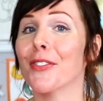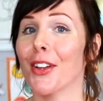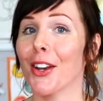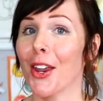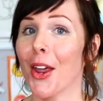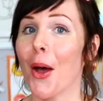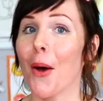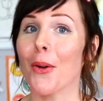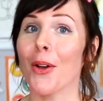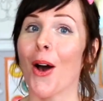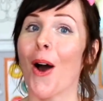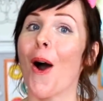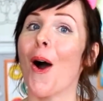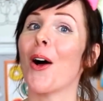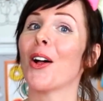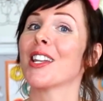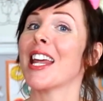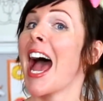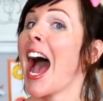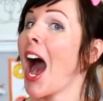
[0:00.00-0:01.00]
video
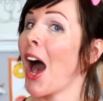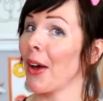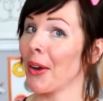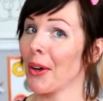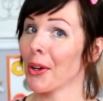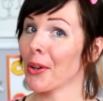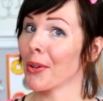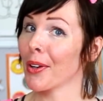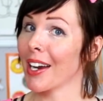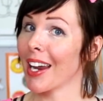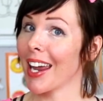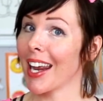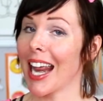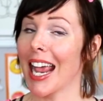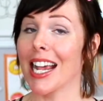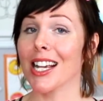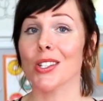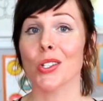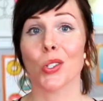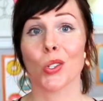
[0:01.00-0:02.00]
called How to
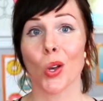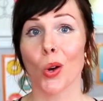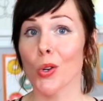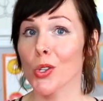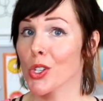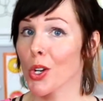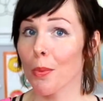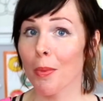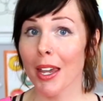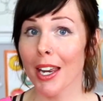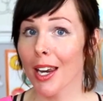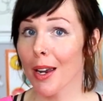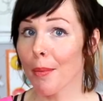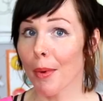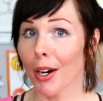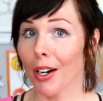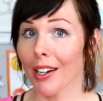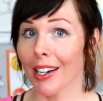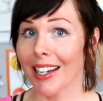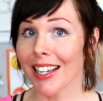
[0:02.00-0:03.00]
Create a Social Media
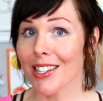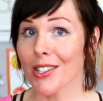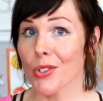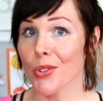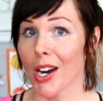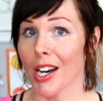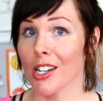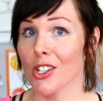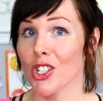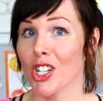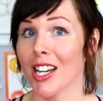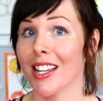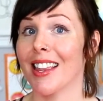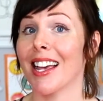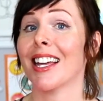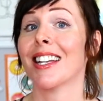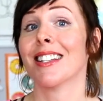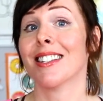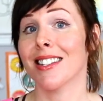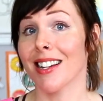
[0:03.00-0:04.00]
Marketing Strategy
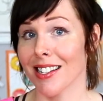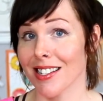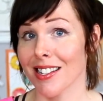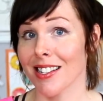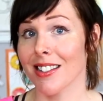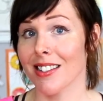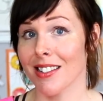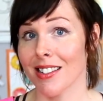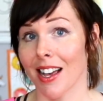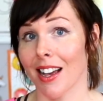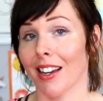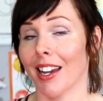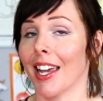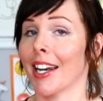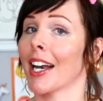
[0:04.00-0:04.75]
That Doesn't Suck,